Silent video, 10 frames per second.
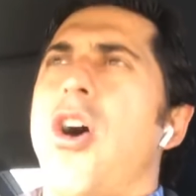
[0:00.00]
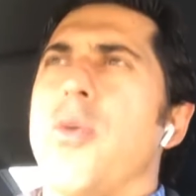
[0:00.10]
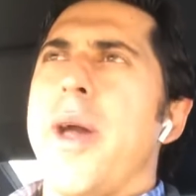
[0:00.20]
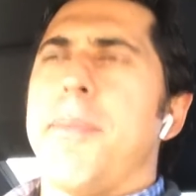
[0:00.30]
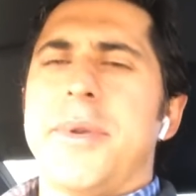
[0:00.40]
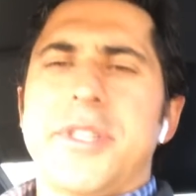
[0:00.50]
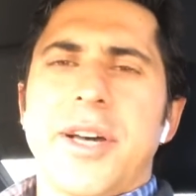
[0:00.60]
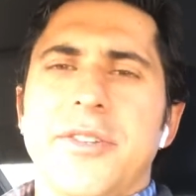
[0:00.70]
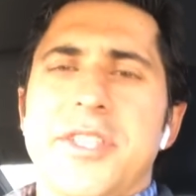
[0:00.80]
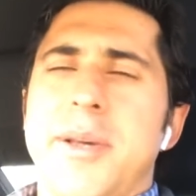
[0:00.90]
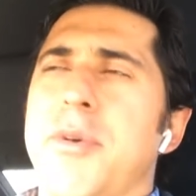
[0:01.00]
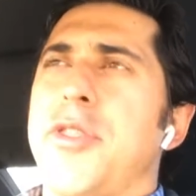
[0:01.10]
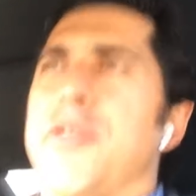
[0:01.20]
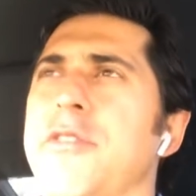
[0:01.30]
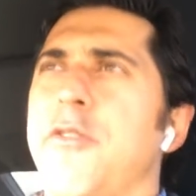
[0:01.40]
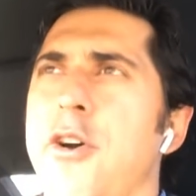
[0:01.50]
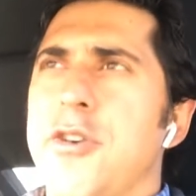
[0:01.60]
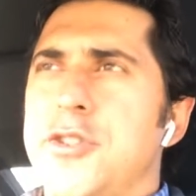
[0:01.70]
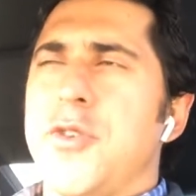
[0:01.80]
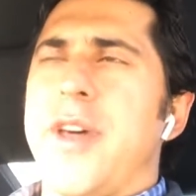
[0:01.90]
all the way up until December
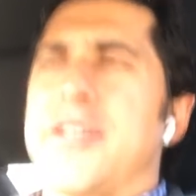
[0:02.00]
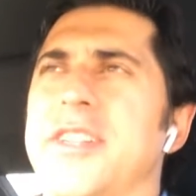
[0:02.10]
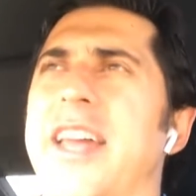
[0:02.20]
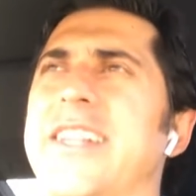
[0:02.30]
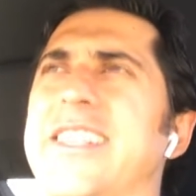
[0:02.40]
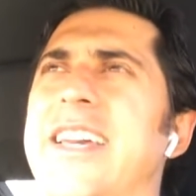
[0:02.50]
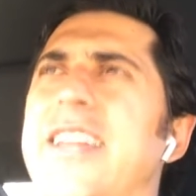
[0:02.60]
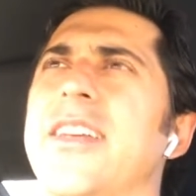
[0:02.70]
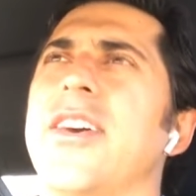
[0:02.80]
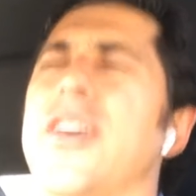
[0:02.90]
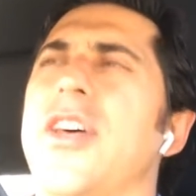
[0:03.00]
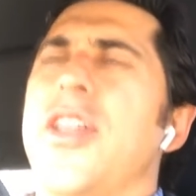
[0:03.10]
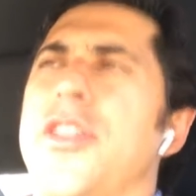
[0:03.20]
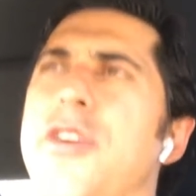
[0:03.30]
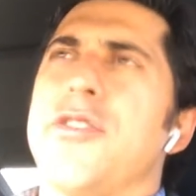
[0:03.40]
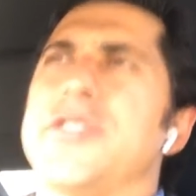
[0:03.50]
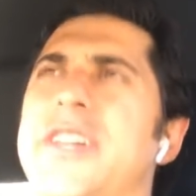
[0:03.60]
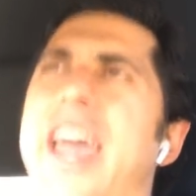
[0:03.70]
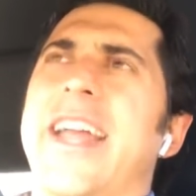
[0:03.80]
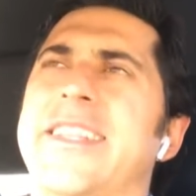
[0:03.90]
31st, 2018, there
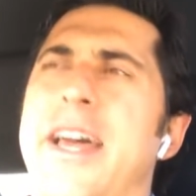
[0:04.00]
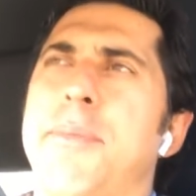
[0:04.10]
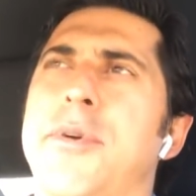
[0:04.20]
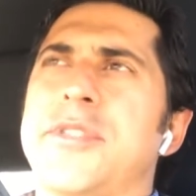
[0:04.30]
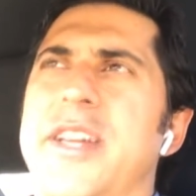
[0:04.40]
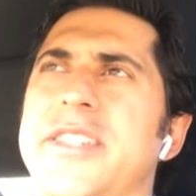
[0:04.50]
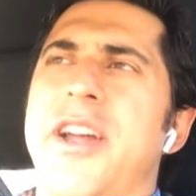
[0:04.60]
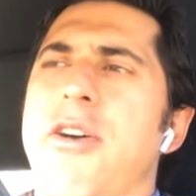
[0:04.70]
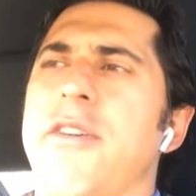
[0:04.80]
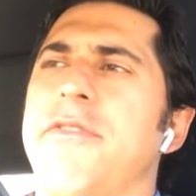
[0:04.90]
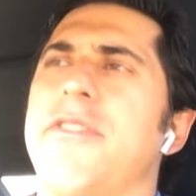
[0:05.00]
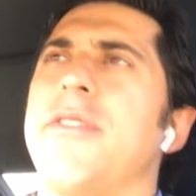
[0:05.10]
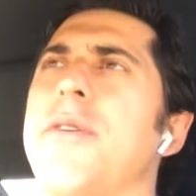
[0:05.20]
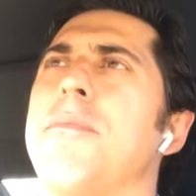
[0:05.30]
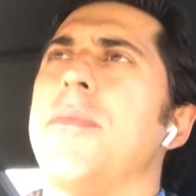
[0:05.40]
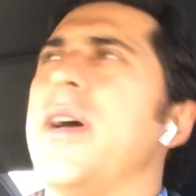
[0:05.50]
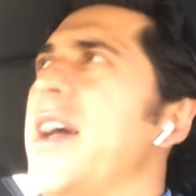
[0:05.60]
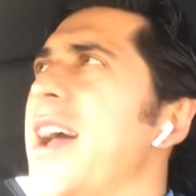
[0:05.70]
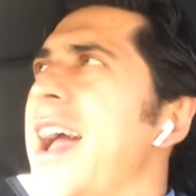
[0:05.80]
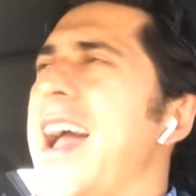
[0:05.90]
is a 10% tariff,
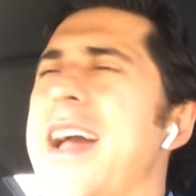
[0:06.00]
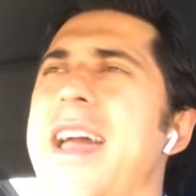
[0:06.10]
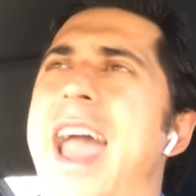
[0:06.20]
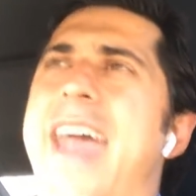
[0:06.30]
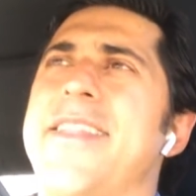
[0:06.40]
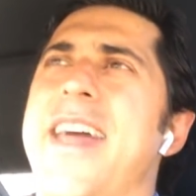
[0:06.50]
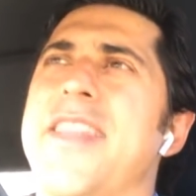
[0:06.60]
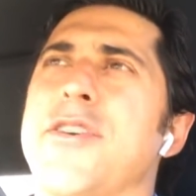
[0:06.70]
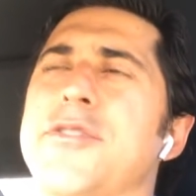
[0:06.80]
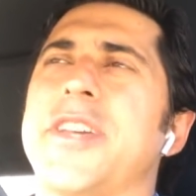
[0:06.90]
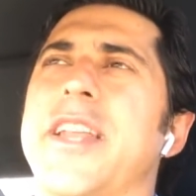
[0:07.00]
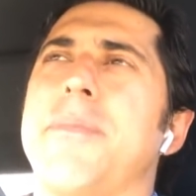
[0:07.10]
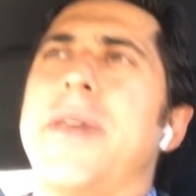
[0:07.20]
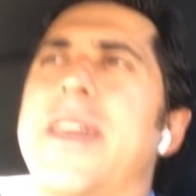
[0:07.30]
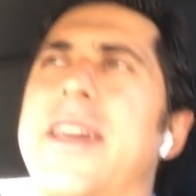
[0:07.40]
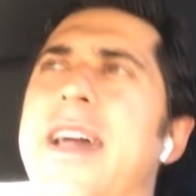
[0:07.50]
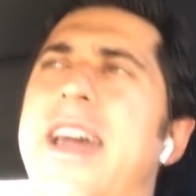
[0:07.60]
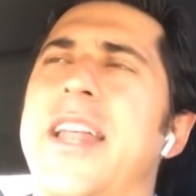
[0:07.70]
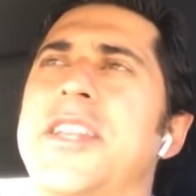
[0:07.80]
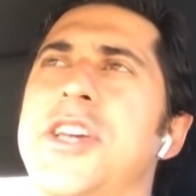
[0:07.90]
and then there's going to be
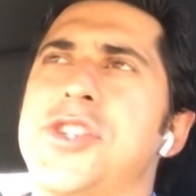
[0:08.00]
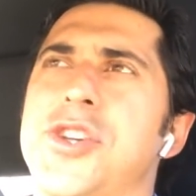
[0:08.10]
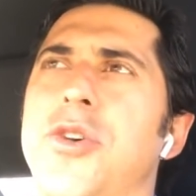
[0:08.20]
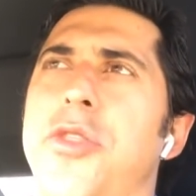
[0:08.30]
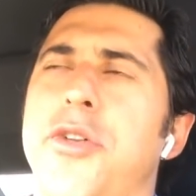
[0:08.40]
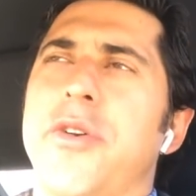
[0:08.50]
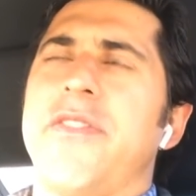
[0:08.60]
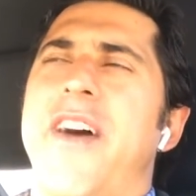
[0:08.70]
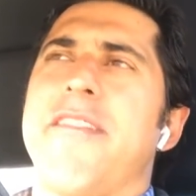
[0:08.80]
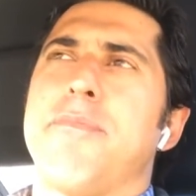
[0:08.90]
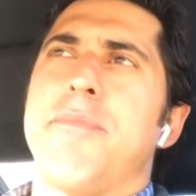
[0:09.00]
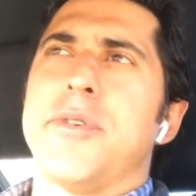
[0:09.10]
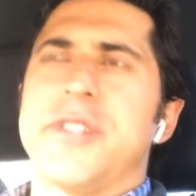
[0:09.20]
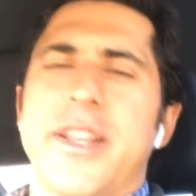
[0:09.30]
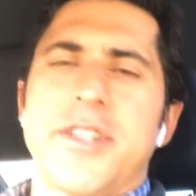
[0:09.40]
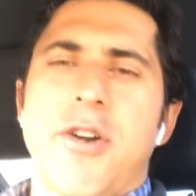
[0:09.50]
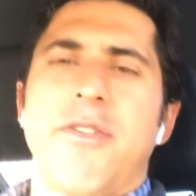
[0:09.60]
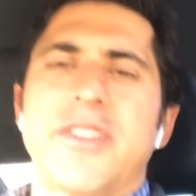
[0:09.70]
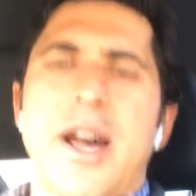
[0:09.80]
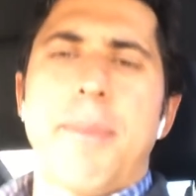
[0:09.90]
an additional 35%
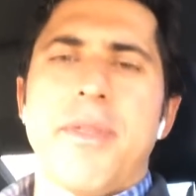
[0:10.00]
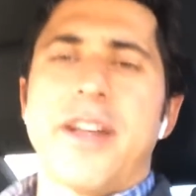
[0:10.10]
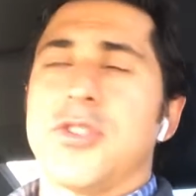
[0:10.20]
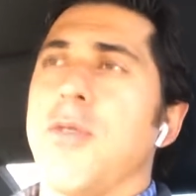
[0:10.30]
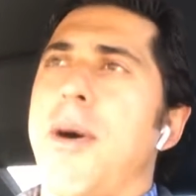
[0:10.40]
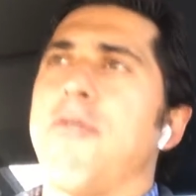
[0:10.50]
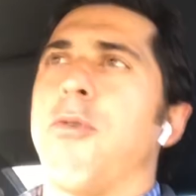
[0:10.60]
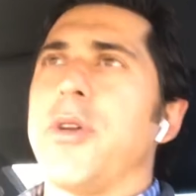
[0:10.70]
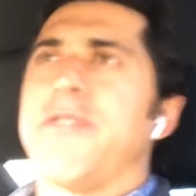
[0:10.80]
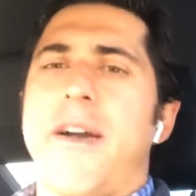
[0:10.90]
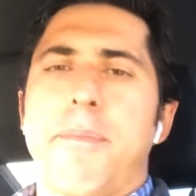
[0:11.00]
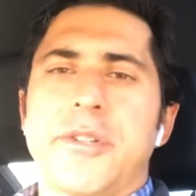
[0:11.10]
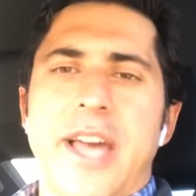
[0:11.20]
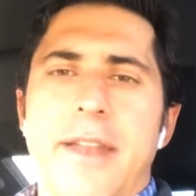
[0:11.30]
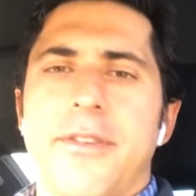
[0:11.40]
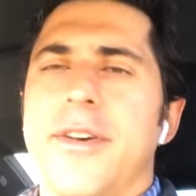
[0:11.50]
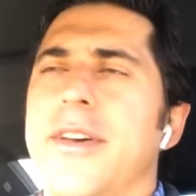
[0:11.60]
tariff on top of that, so about 45%.